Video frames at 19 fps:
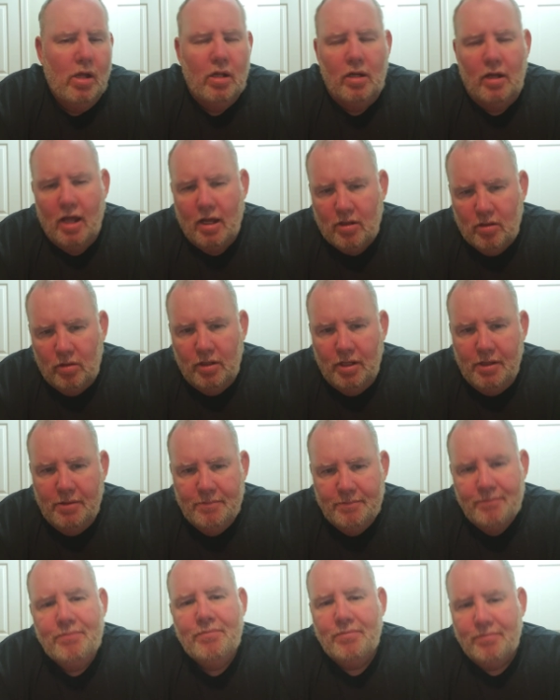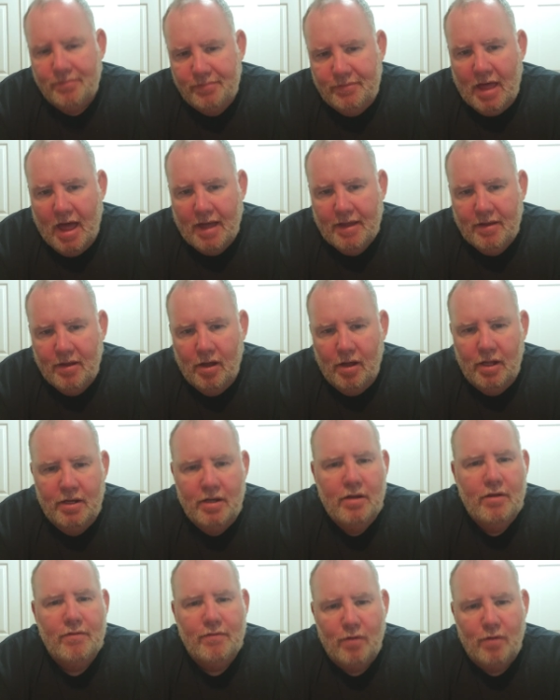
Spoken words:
luckily that gun,